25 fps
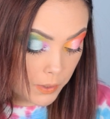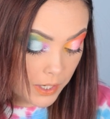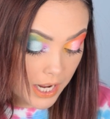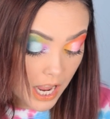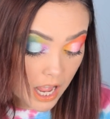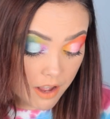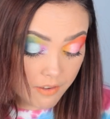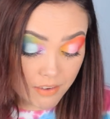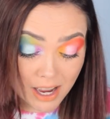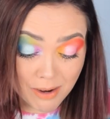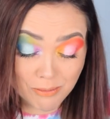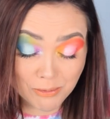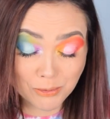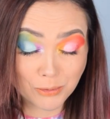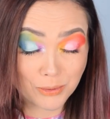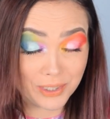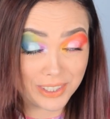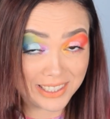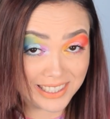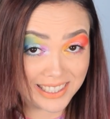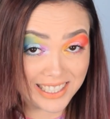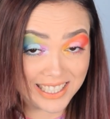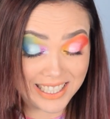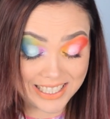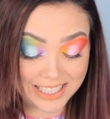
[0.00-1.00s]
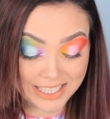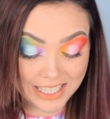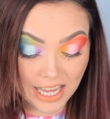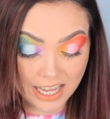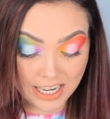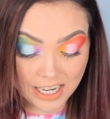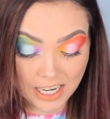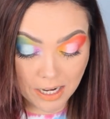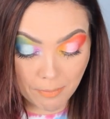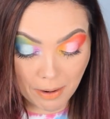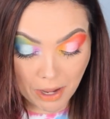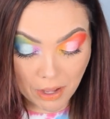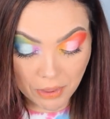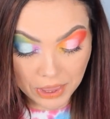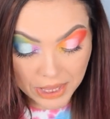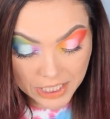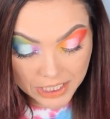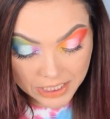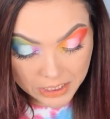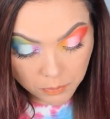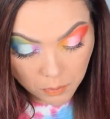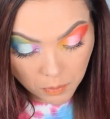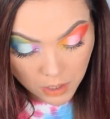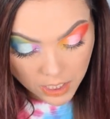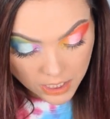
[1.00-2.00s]
we have, I'm really excited about
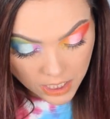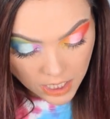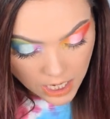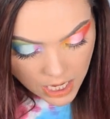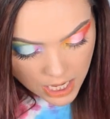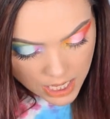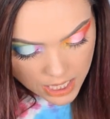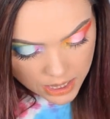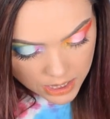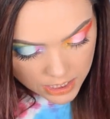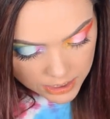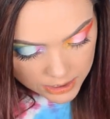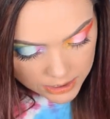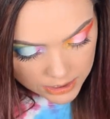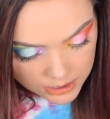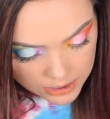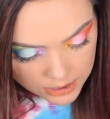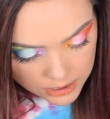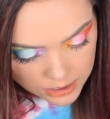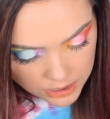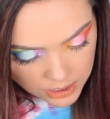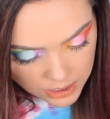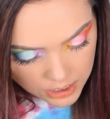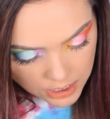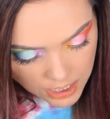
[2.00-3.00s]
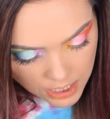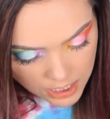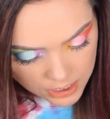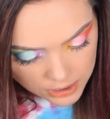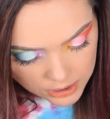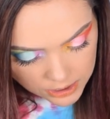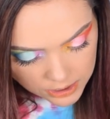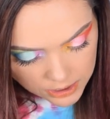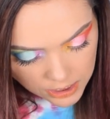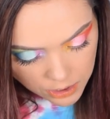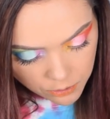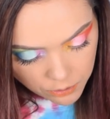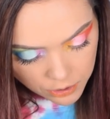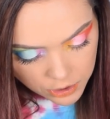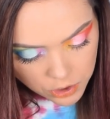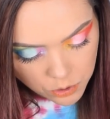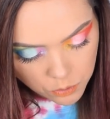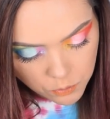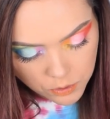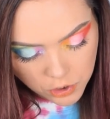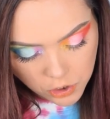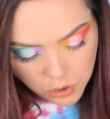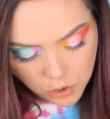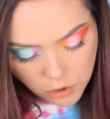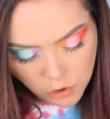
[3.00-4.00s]
this one. This is the Secret
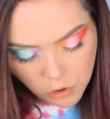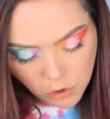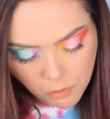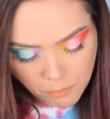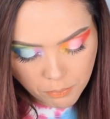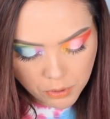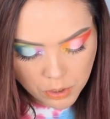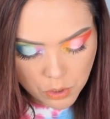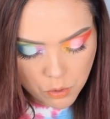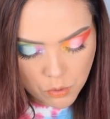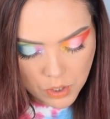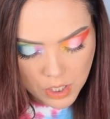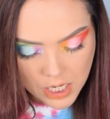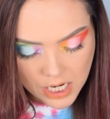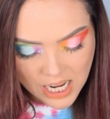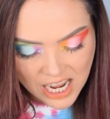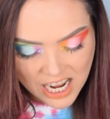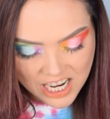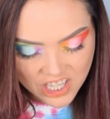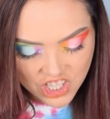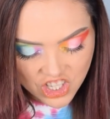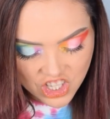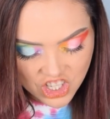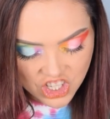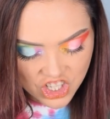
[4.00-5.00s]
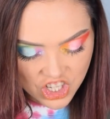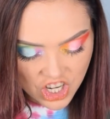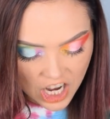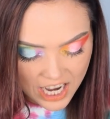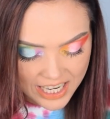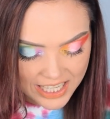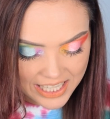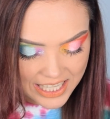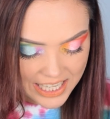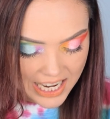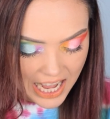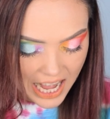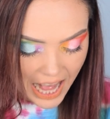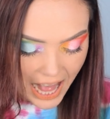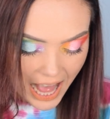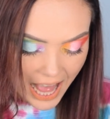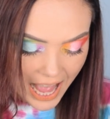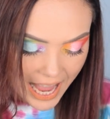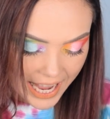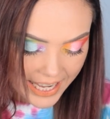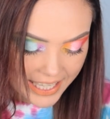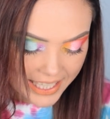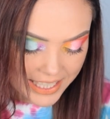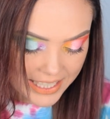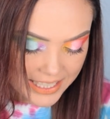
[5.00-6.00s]
to Eternal Beauty Shining
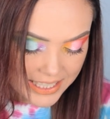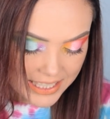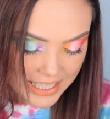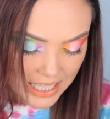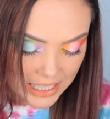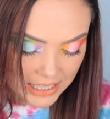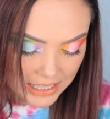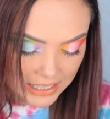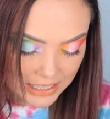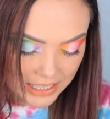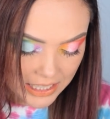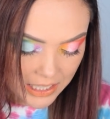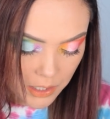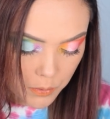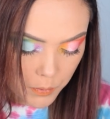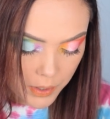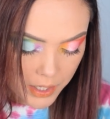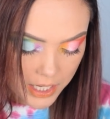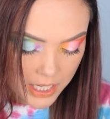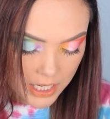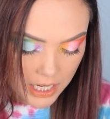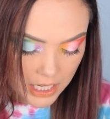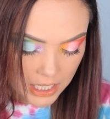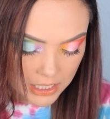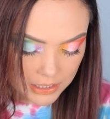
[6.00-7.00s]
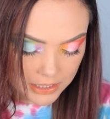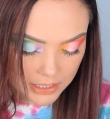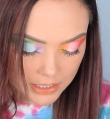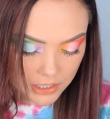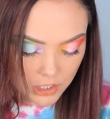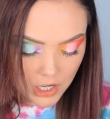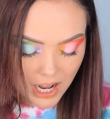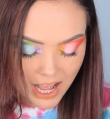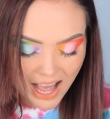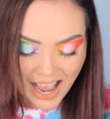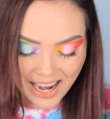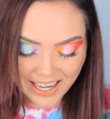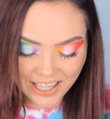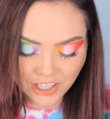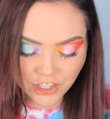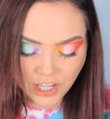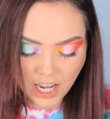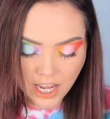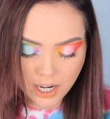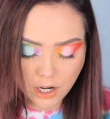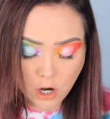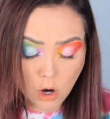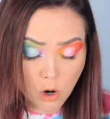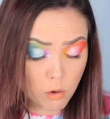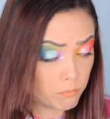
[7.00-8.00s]
Eyes Liquid Glitter
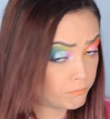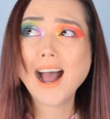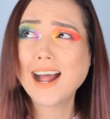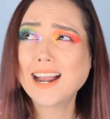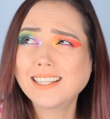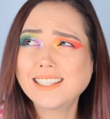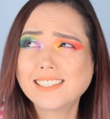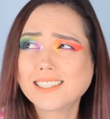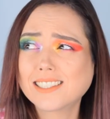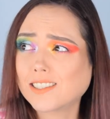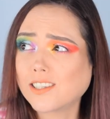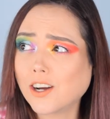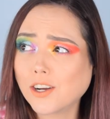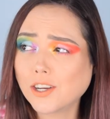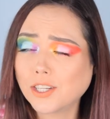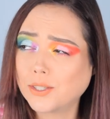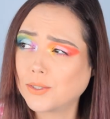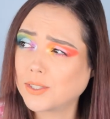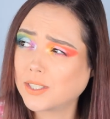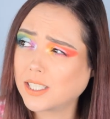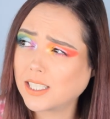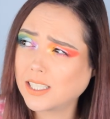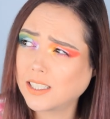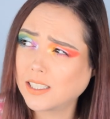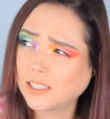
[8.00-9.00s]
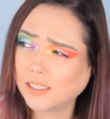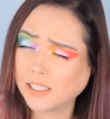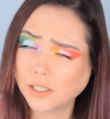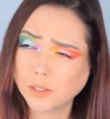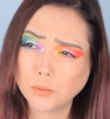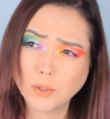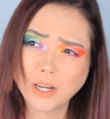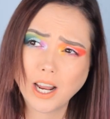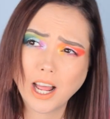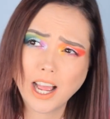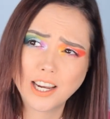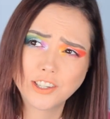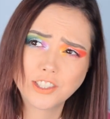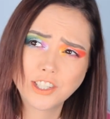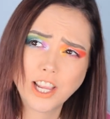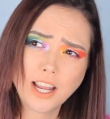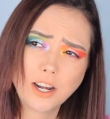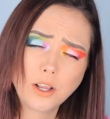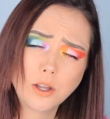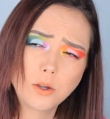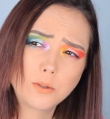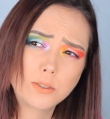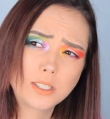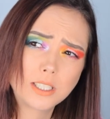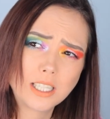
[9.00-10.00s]
Eyeshadow. I didn't start using liquid
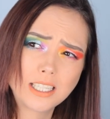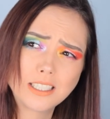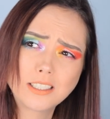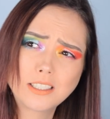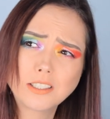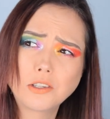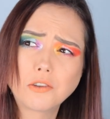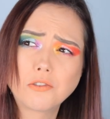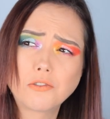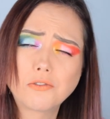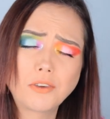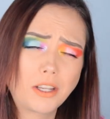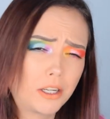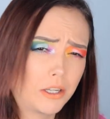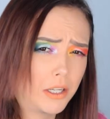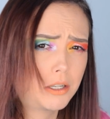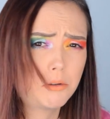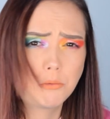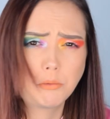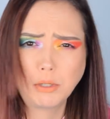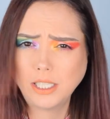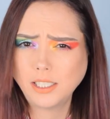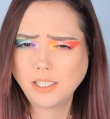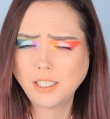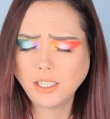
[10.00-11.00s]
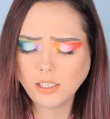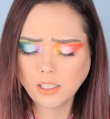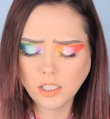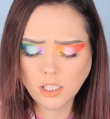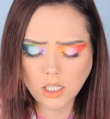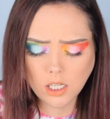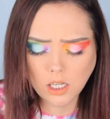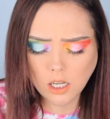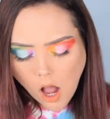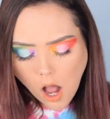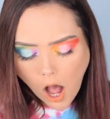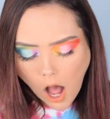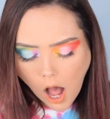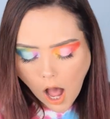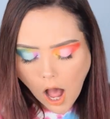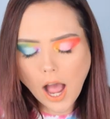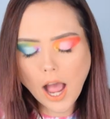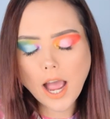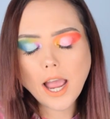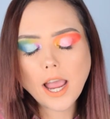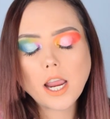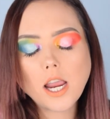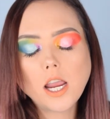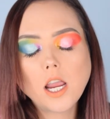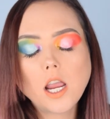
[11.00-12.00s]
eyeshadows until very recently.
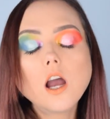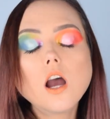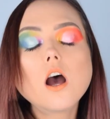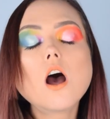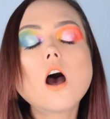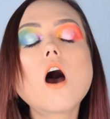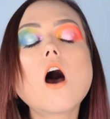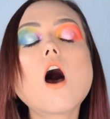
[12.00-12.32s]
I